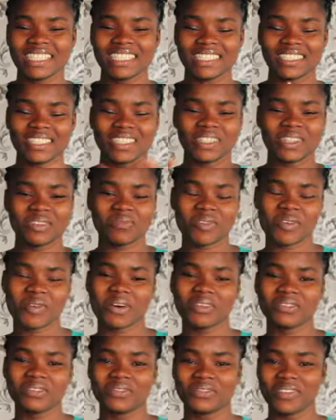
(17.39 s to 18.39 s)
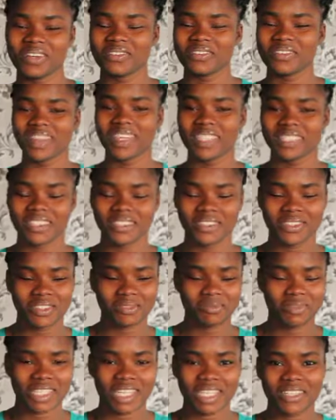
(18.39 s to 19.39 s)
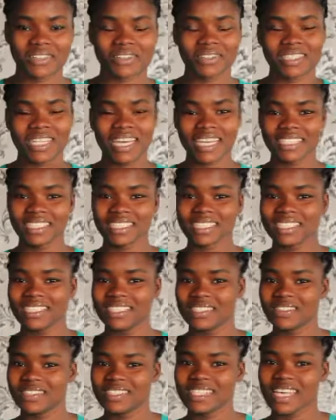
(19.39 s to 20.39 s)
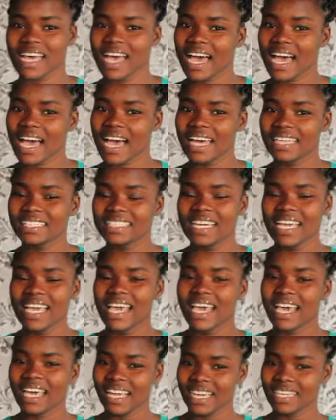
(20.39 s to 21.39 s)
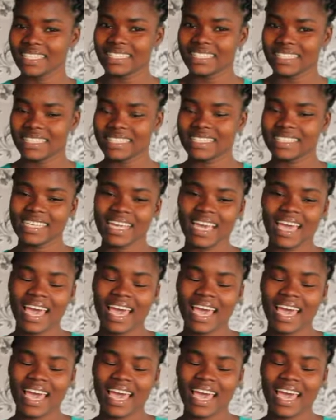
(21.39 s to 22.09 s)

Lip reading: This is your number one favorite YouTube channel, Naija News and Entertainment.